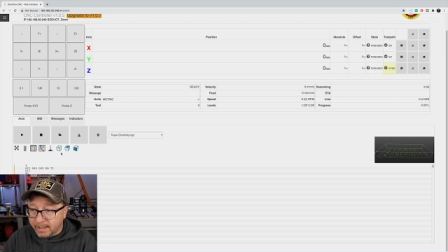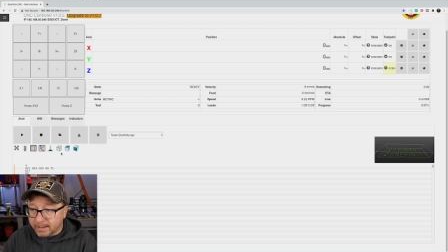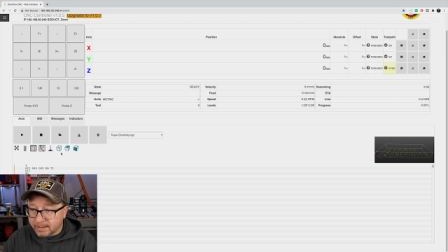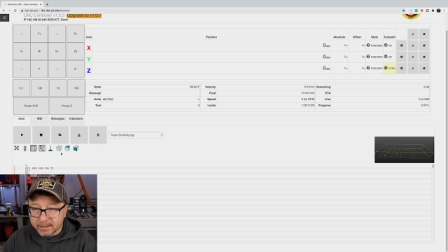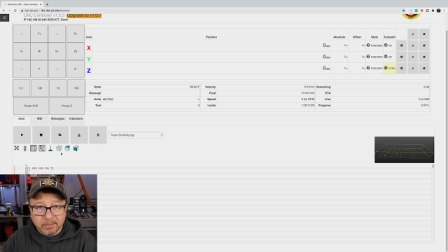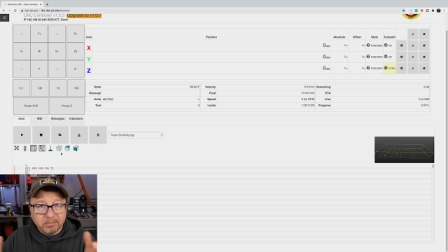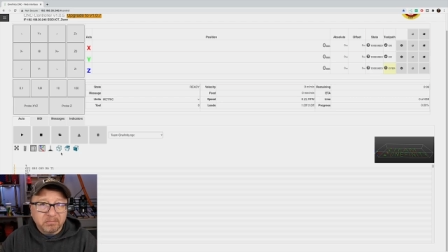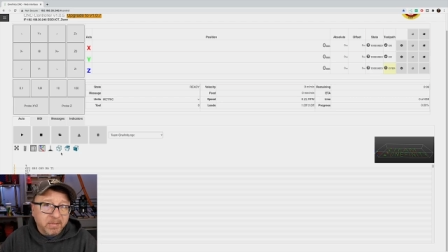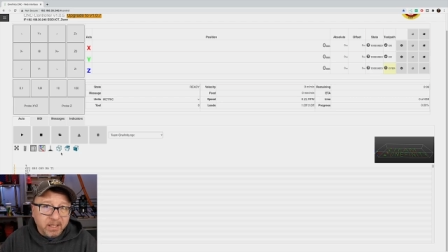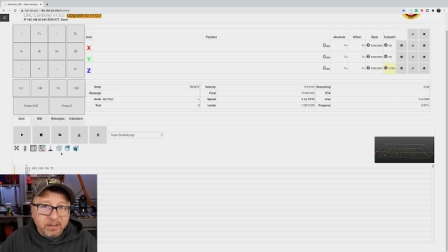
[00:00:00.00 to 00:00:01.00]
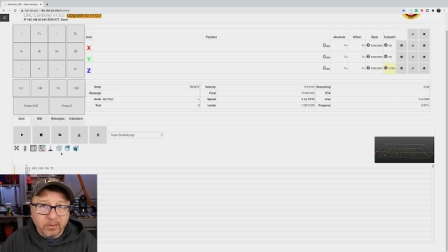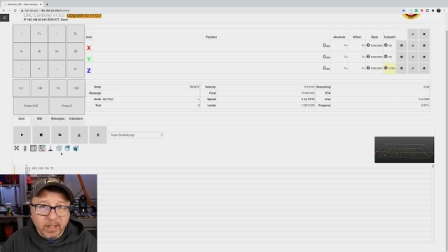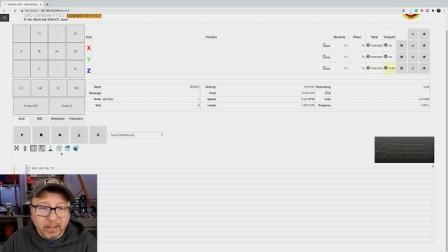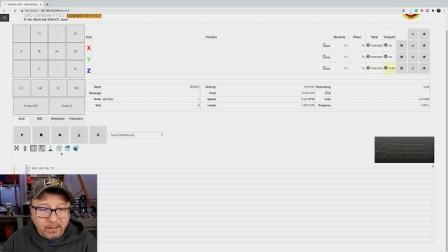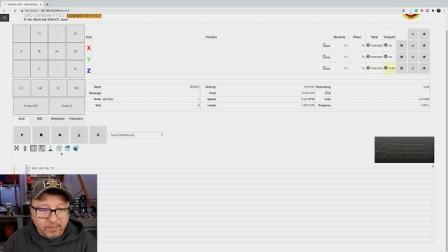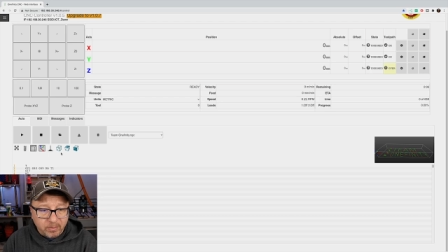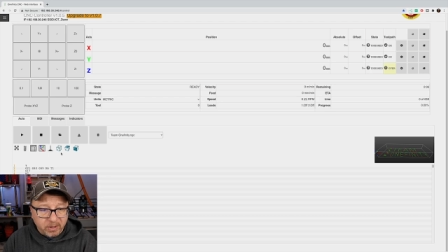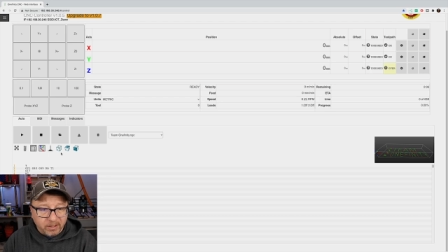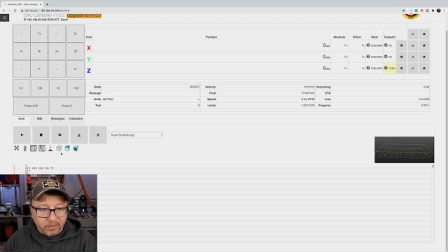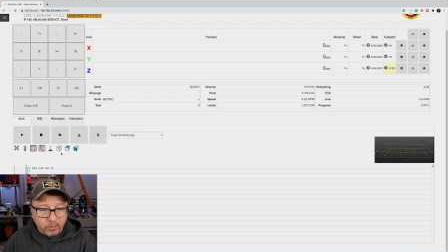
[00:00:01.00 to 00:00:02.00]
um, it's okay to leave it
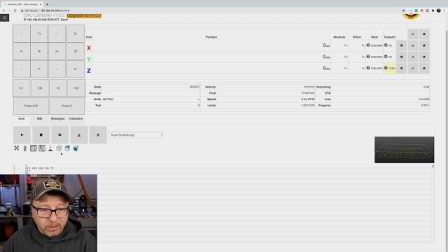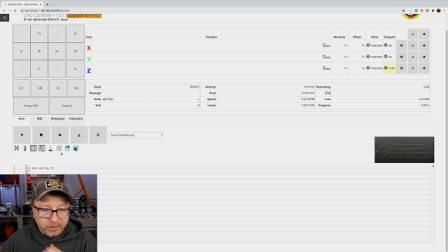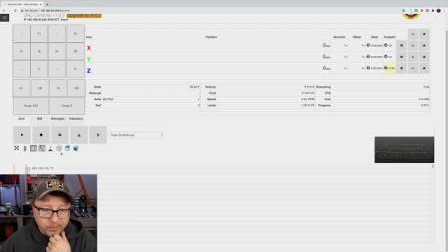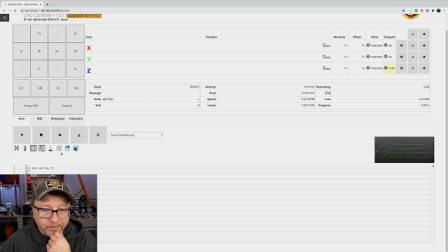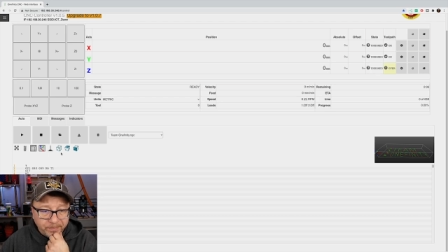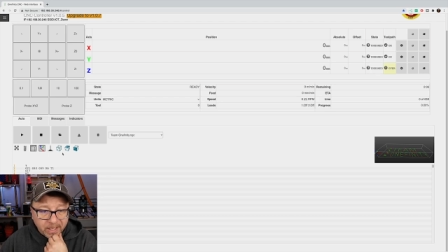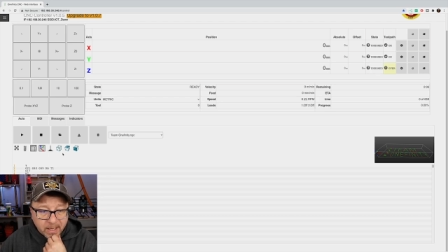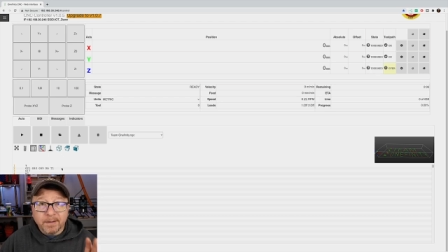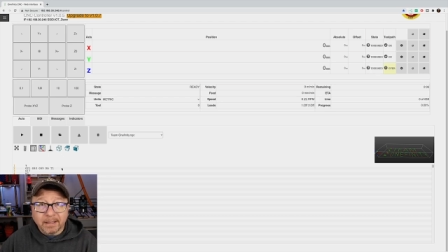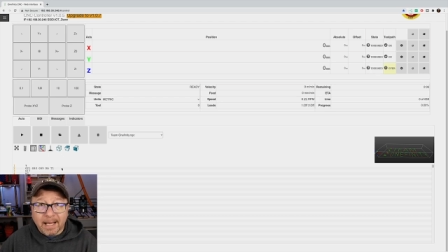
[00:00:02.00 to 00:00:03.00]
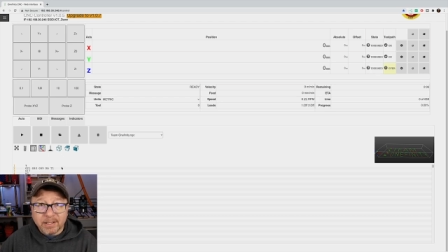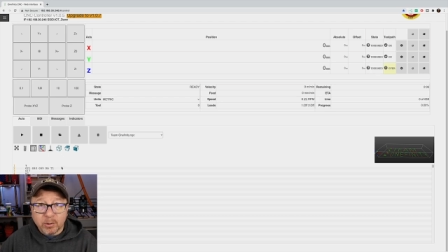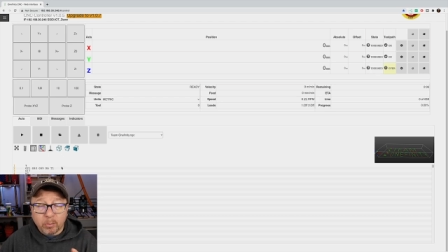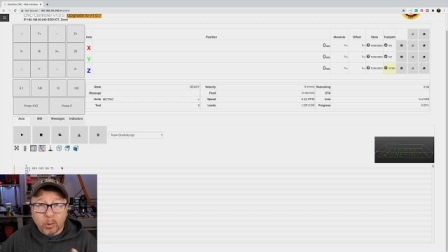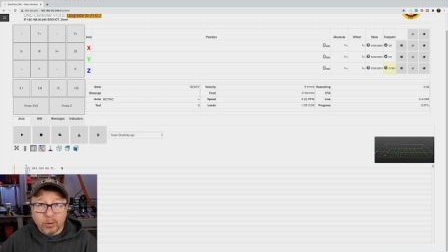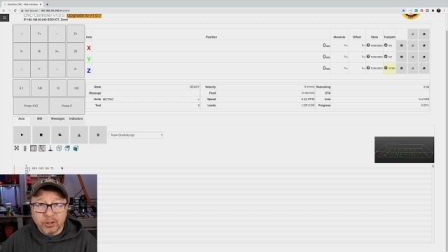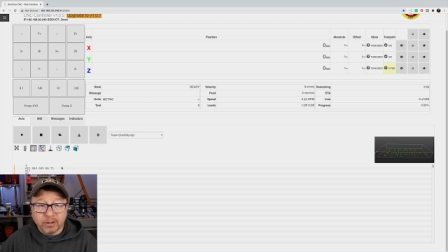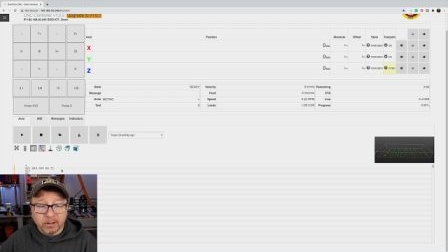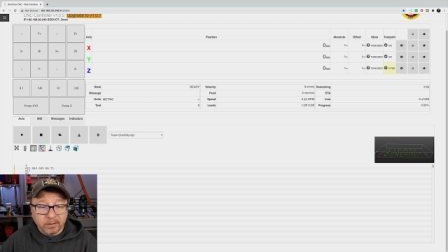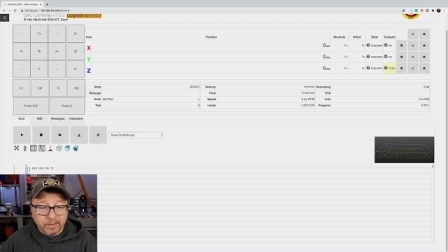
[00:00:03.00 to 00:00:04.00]
big if you want to. The last portion
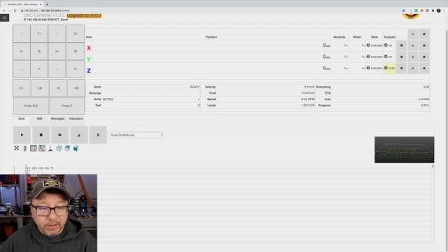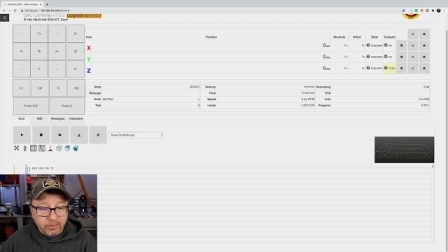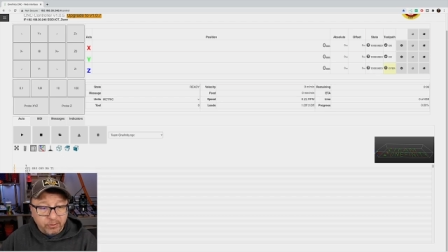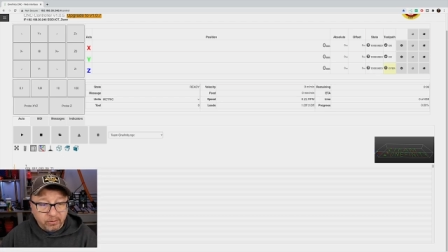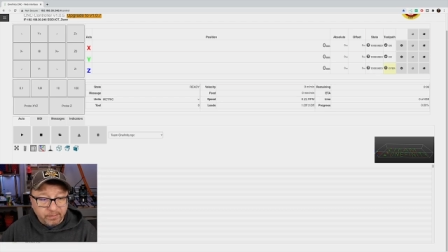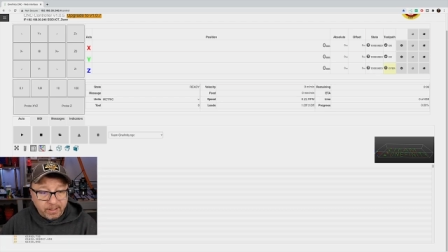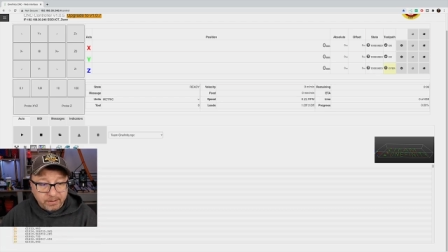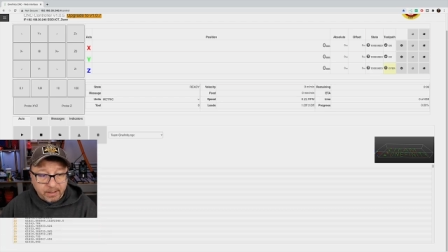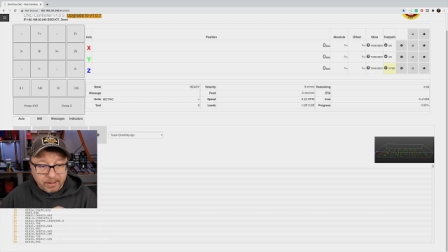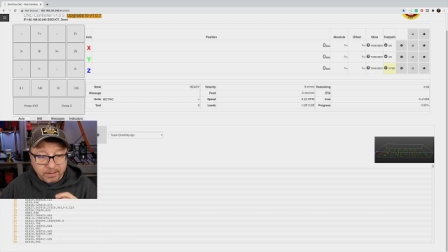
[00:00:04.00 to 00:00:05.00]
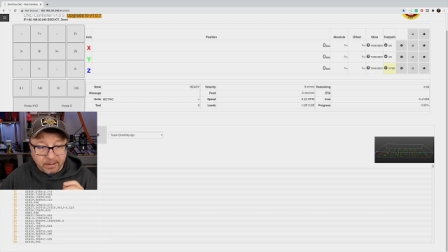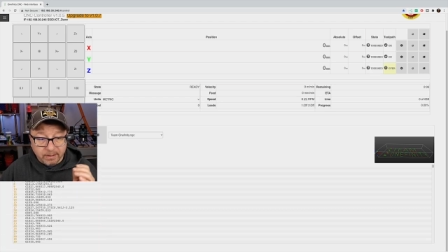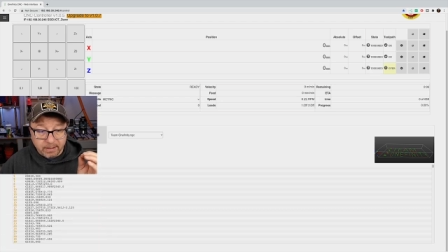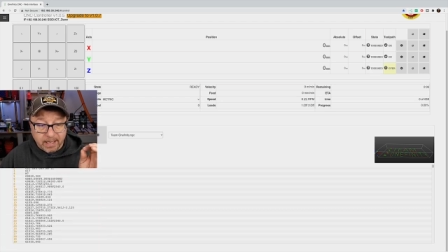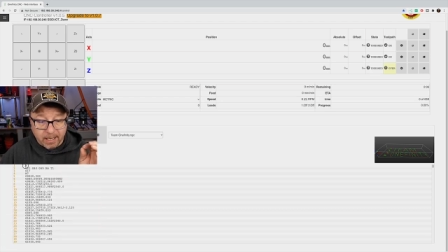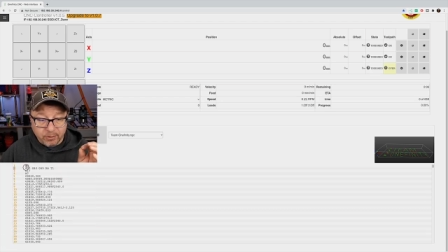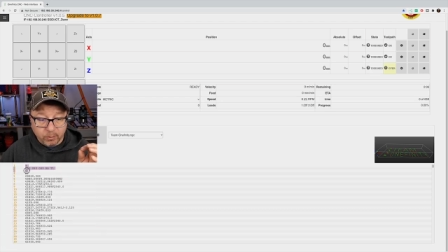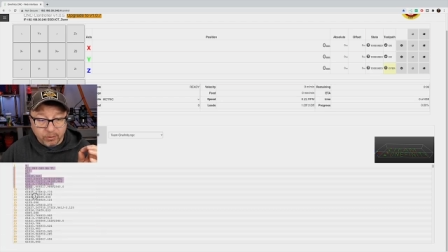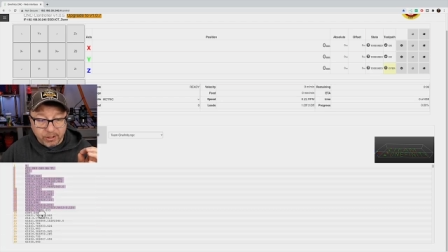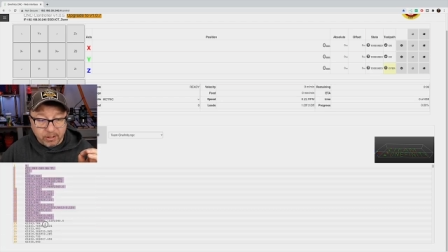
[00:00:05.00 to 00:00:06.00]
of the user interface is uh, the
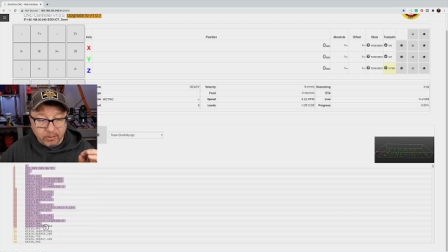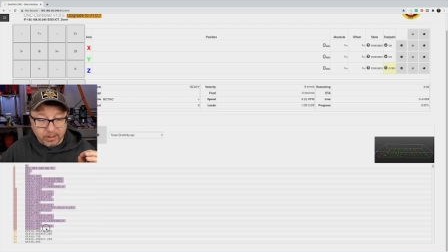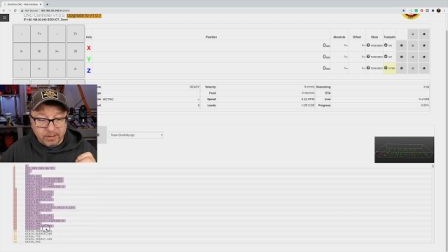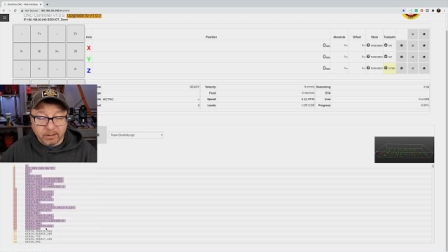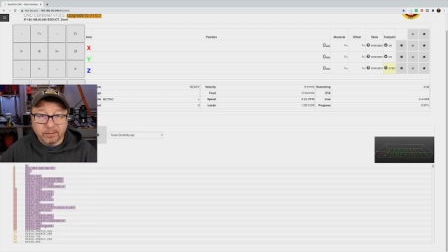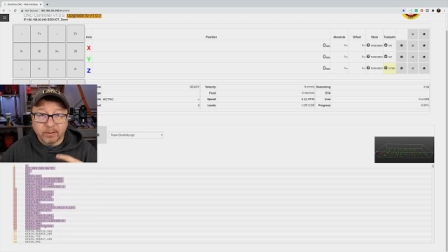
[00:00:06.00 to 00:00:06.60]
actual G-code itself.